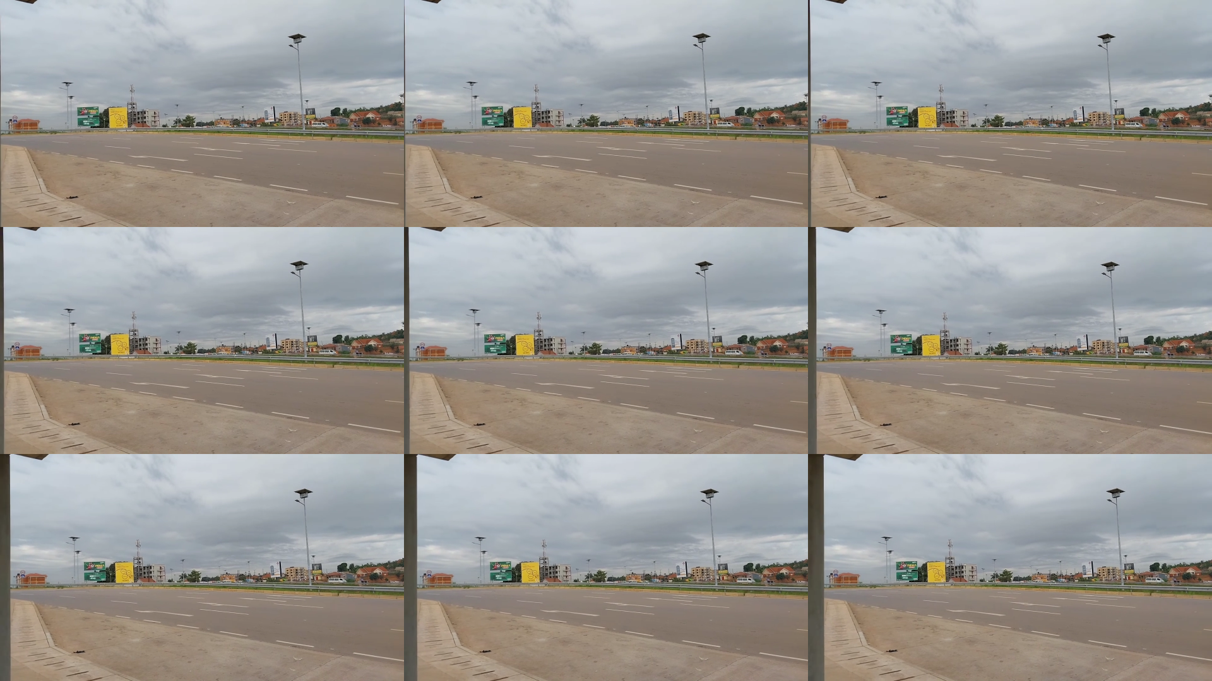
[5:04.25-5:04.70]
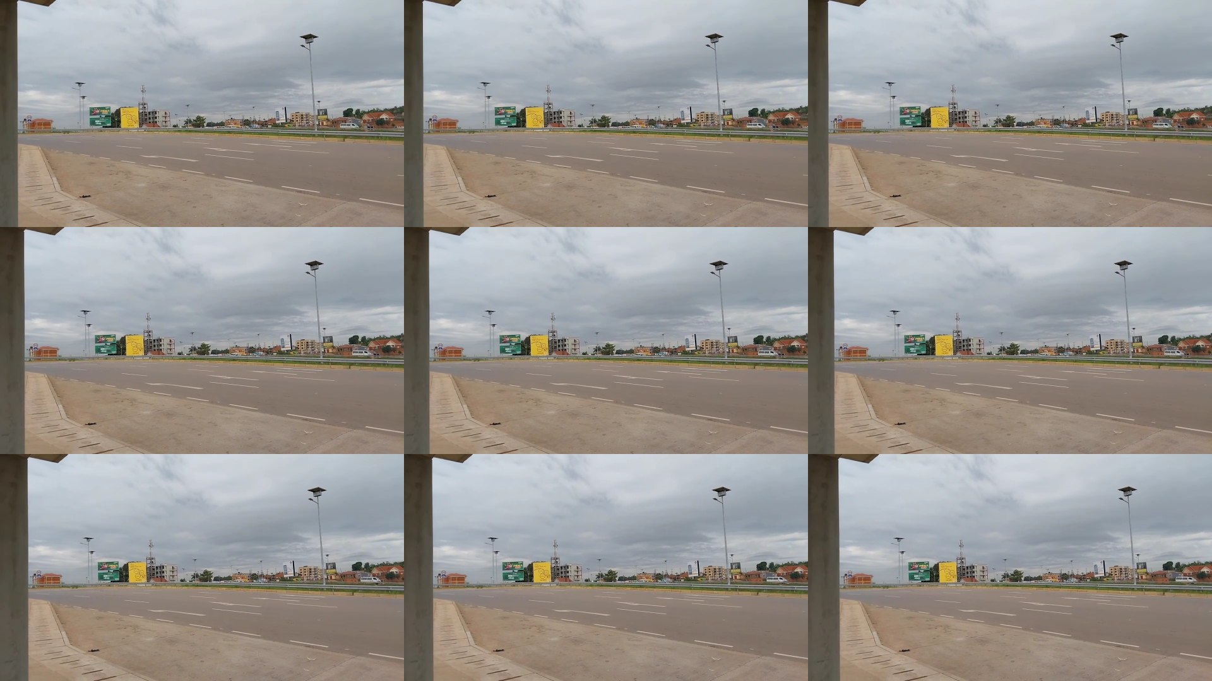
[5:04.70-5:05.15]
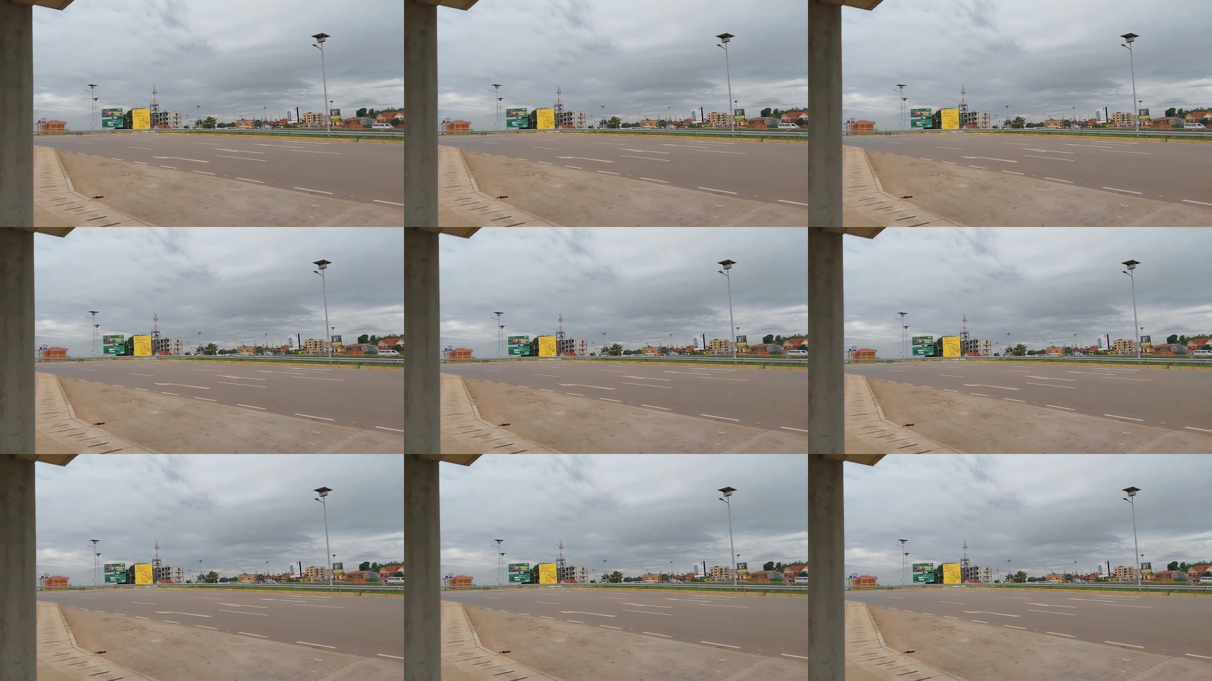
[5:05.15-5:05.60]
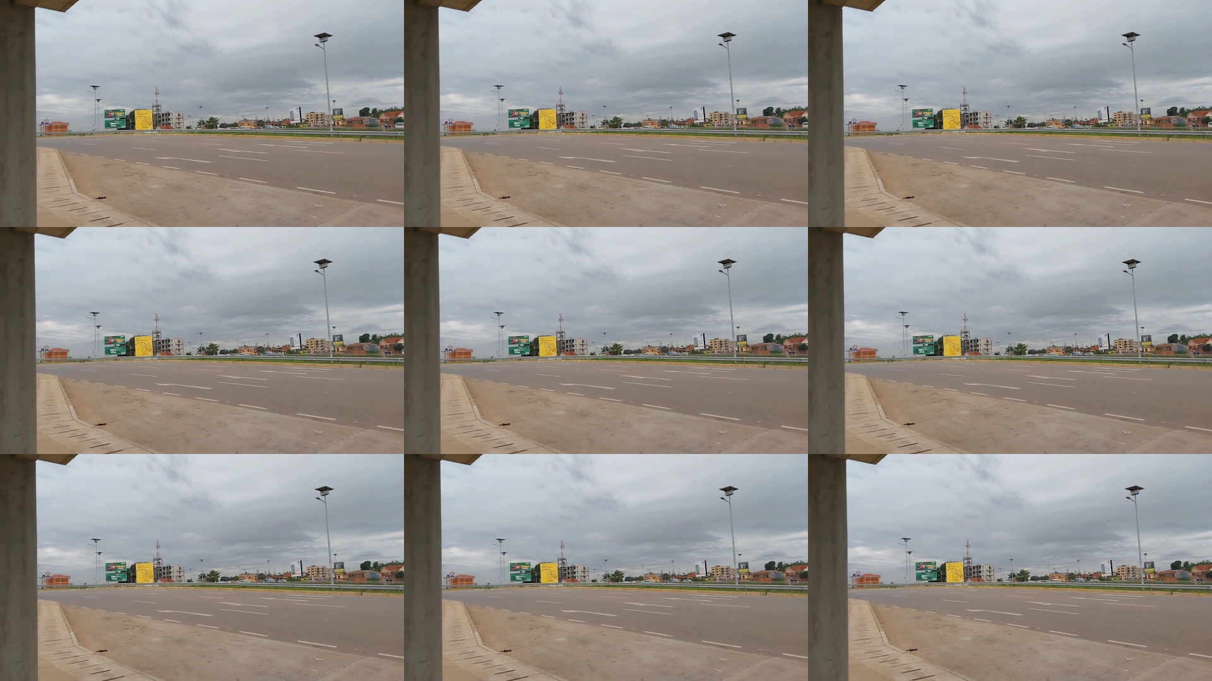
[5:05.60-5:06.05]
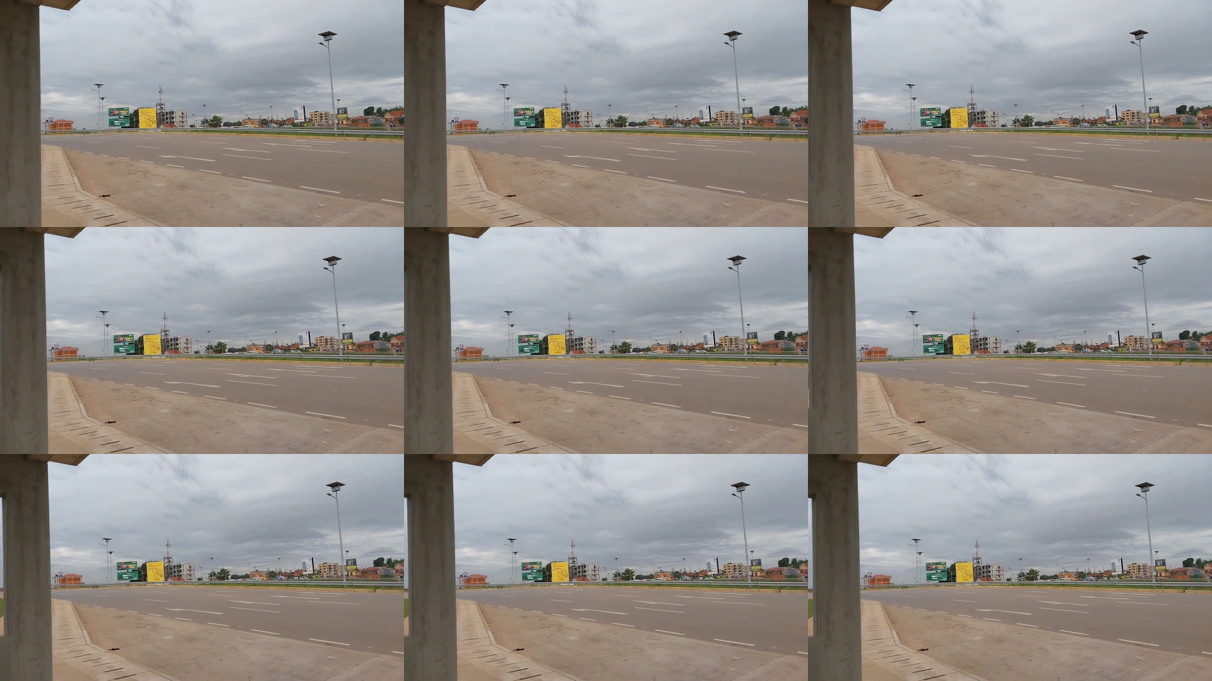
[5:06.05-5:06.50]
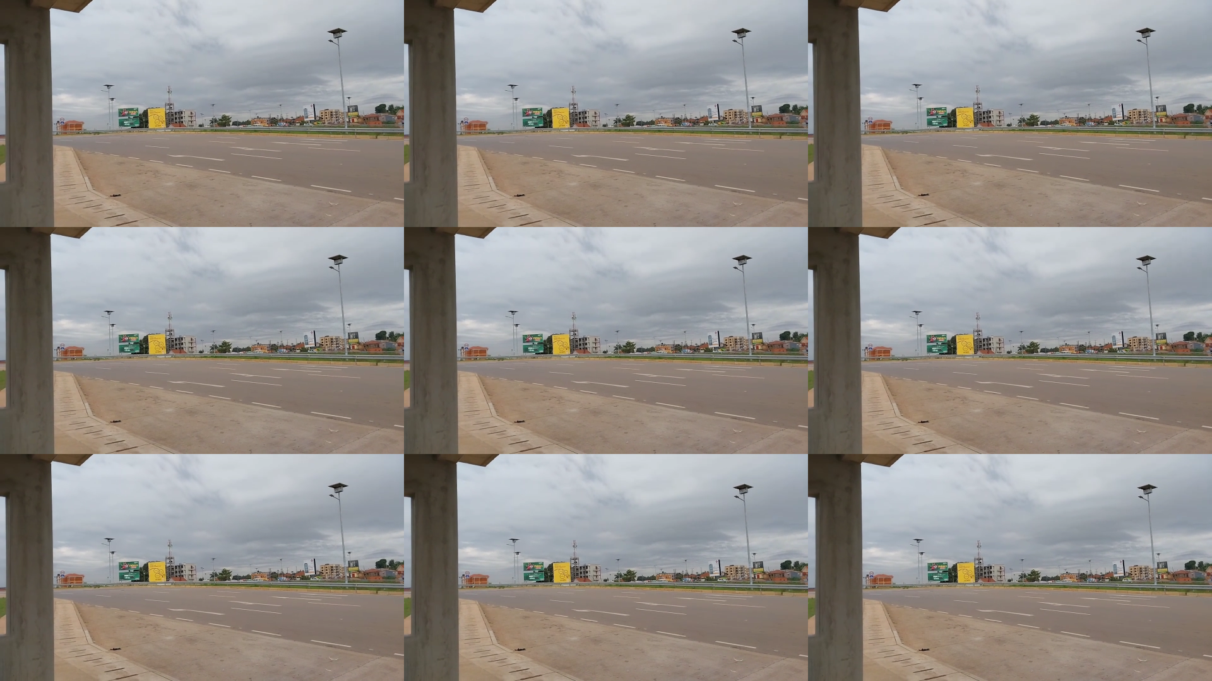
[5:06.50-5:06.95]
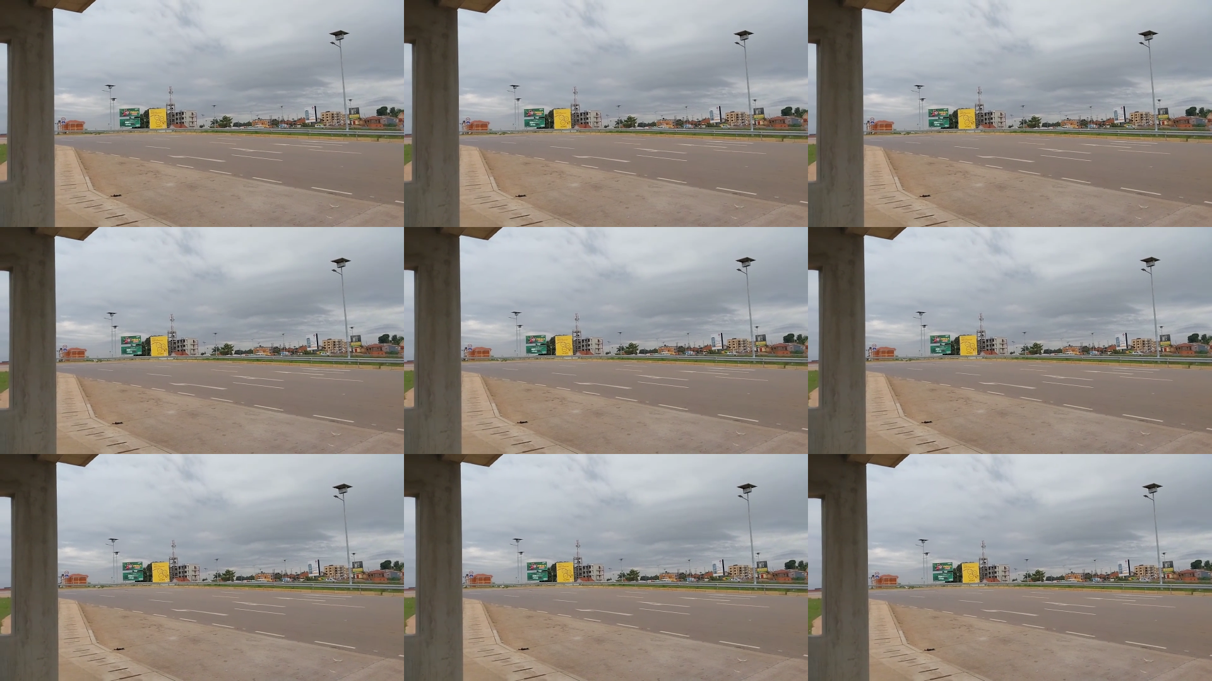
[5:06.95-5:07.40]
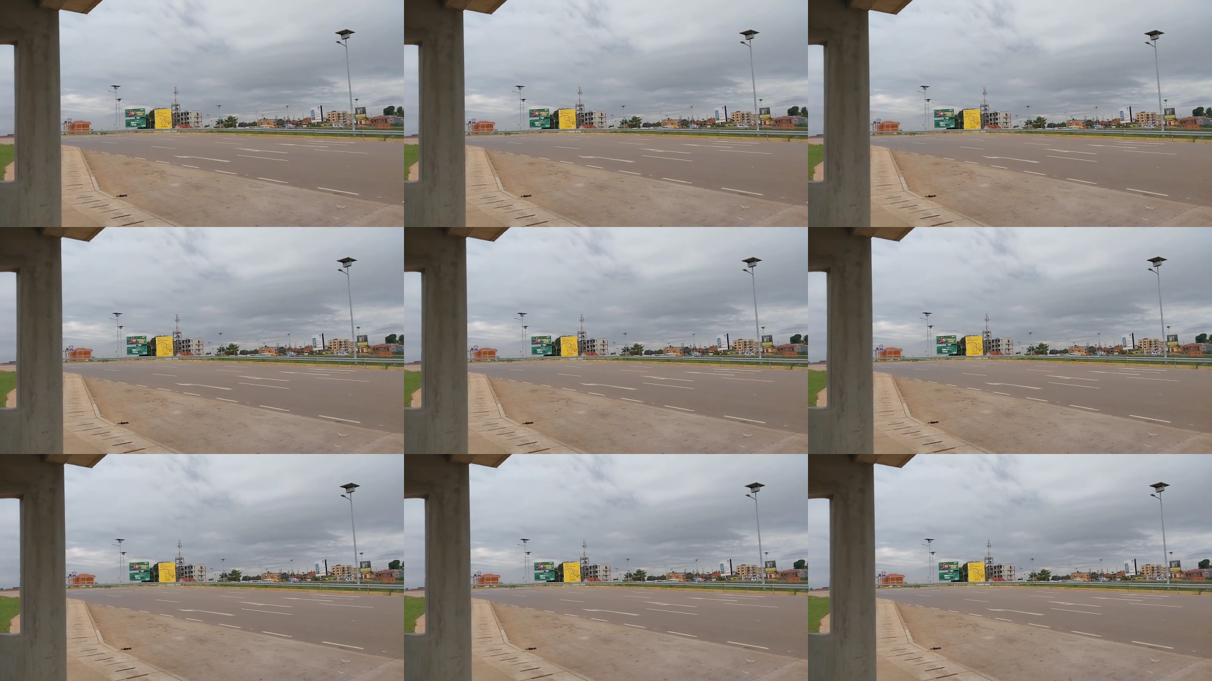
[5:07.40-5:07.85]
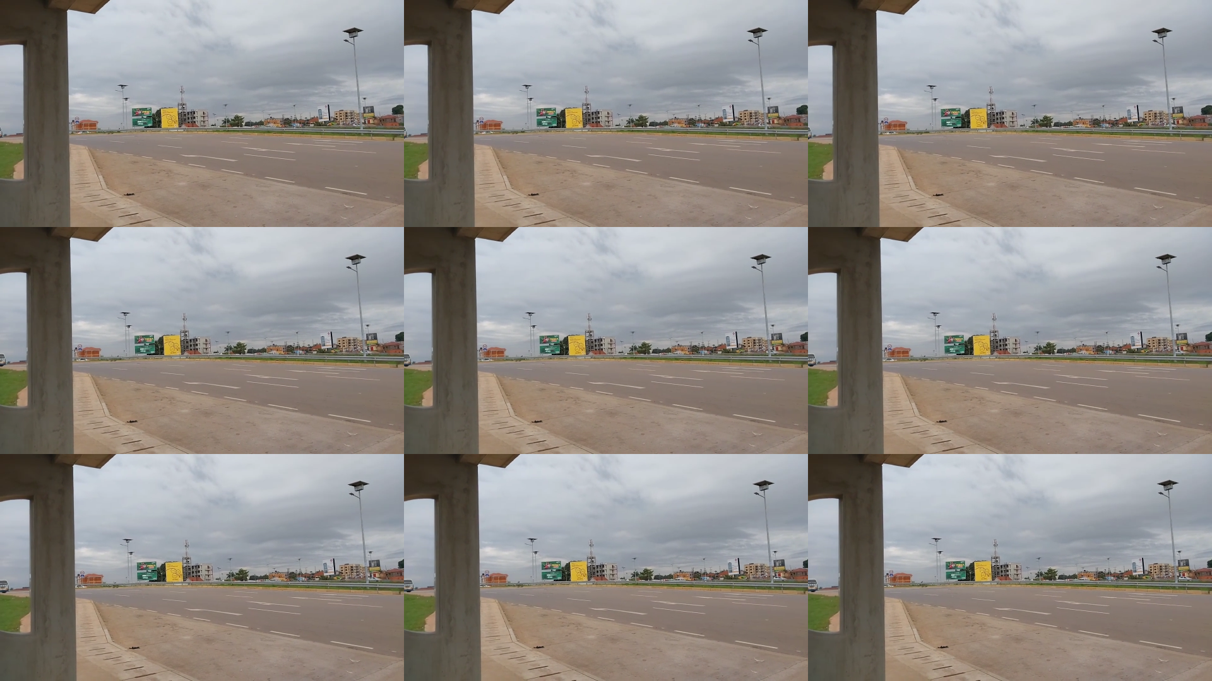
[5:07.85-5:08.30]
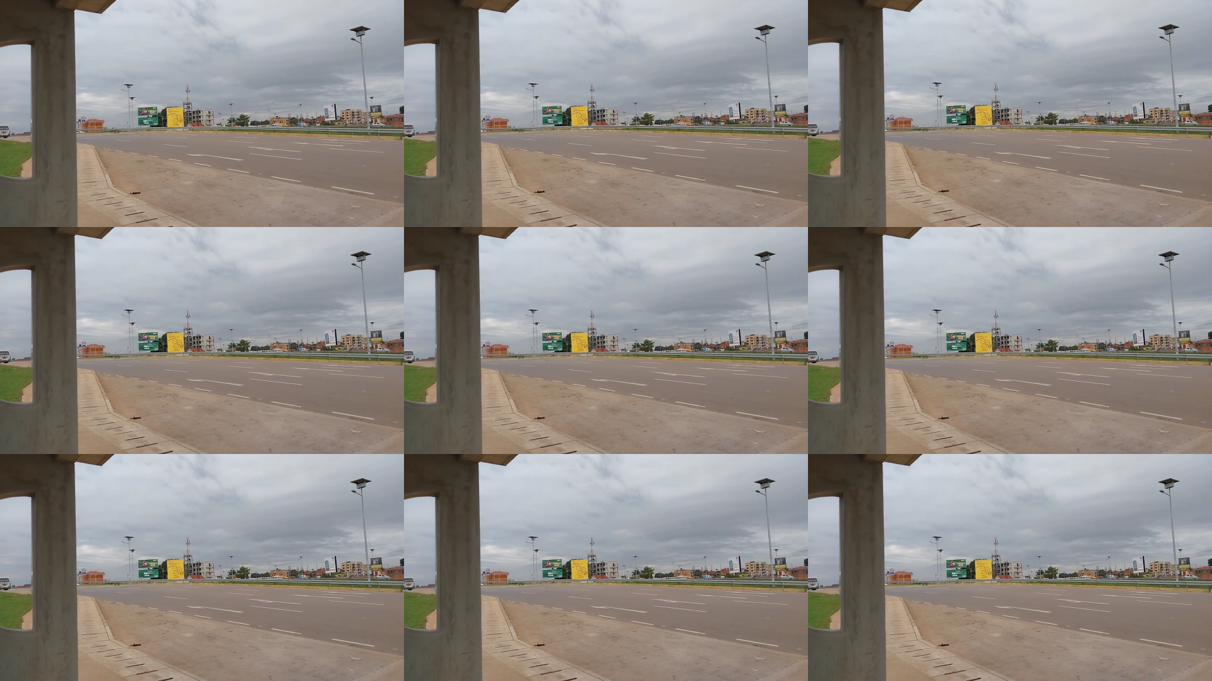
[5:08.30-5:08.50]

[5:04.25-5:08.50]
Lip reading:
Nobody's mouth can be seen.